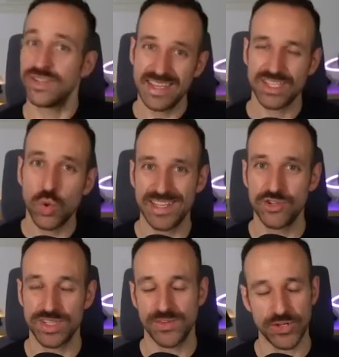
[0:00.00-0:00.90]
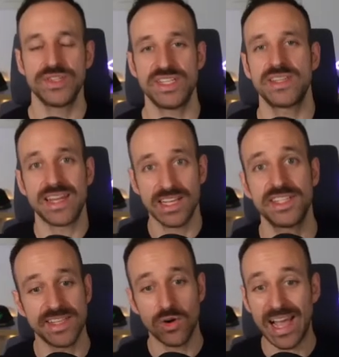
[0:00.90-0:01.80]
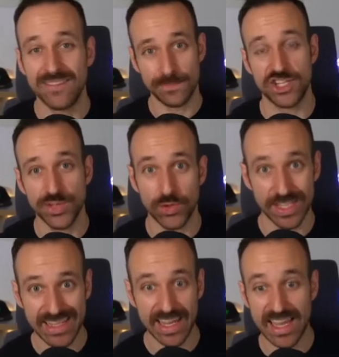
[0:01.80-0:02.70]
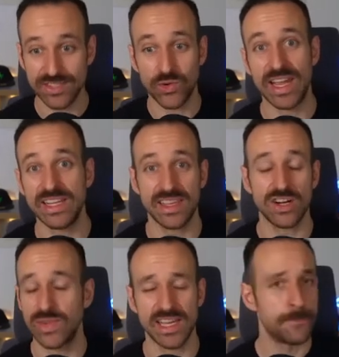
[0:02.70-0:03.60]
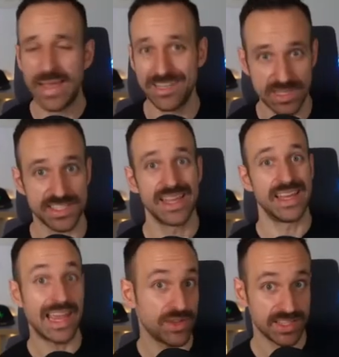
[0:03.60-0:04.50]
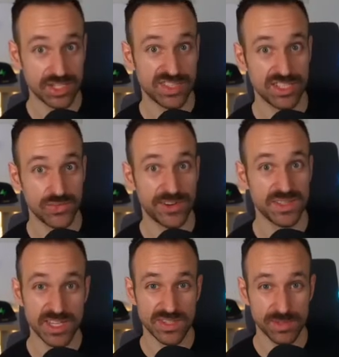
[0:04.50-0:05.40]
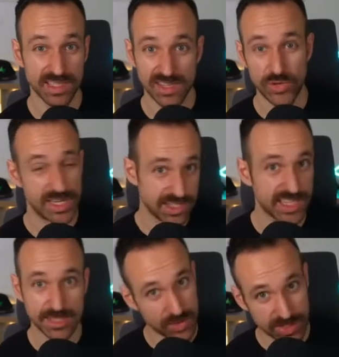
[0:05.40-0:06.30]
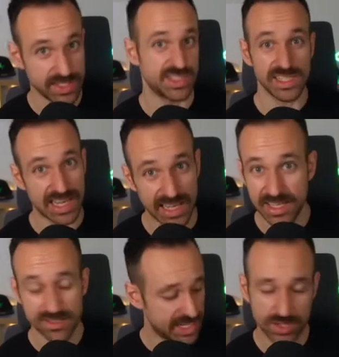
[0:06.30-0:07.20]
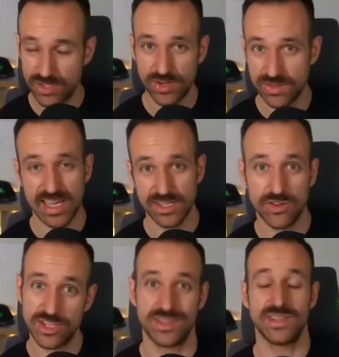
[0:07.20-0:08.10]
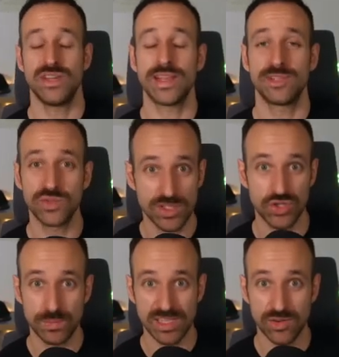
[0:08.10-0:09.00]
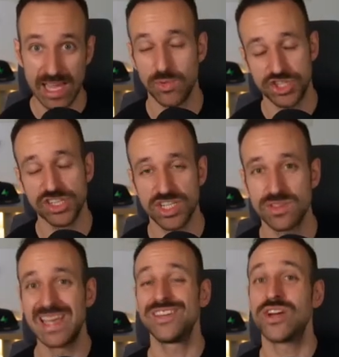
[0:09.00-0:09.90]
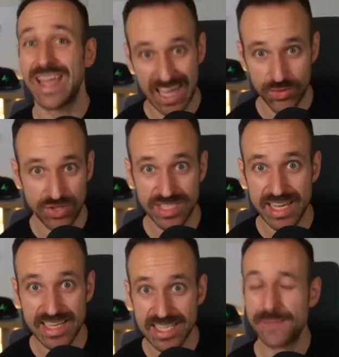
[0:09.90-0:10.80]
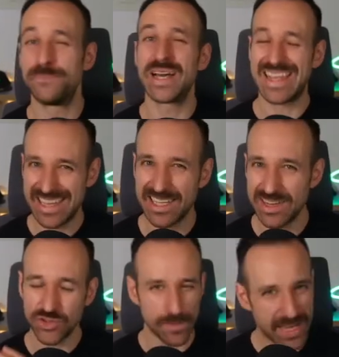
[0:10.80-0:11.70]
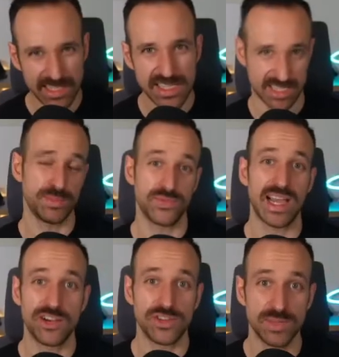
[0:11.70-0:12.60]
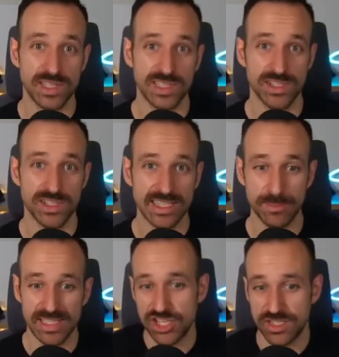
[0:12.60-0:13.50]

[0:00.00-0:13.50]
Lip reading: So I think it's quite interesting for you to see that until now I haven't mentioned the word EAS or anything of like paid builds. Everything that you've seen so far in this video is completely free. Using Expo, using the CLI, using Android Studio, using Xcode, and using the available tools to build your app, which just shows you don't have to use EAS, but it can dramatically simplify how you build your React Native application.